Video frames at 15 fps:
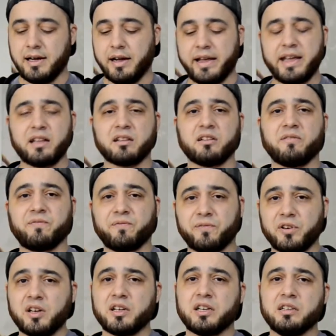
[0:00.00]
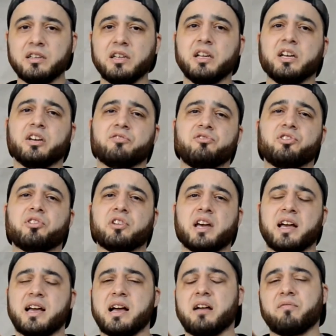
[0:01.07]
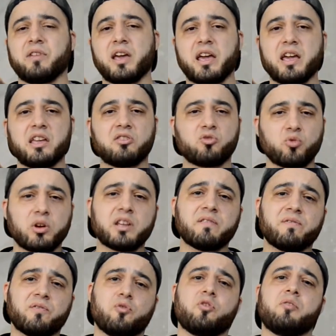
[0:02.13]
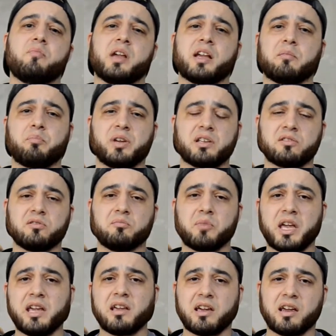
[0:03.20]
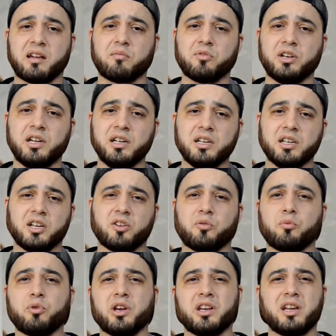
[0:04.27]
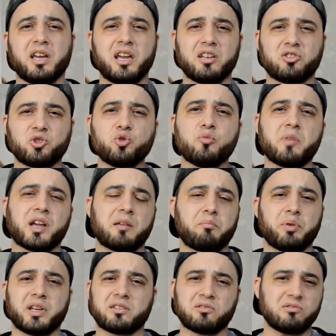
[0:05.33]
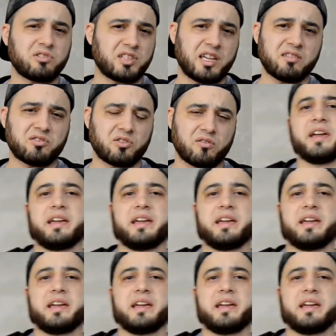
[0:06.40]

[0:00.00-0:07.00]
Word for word: In the front, you're gonna have a 24 megapixel main camera with a 2 megapixel sensor.